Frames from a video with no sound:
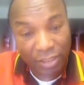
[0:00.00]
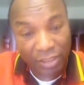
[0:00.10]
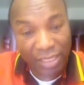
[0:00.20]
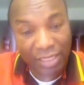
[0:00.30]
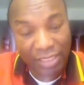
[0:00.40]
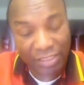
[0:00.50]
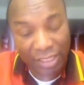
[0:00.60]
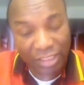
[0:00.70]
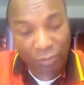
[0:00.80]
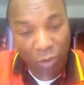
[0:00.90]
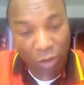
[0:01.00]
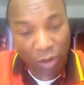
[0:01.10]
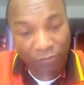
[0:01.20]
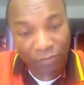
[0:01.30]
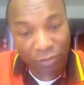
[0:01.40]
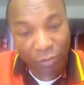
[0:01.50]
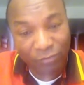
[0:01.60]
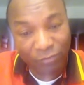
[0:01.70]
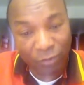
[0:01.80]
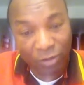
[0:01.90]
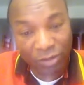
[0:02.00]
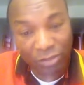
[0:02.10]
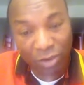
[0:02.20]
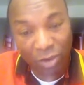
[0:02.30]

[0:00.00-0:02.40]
Nikki says, often we focus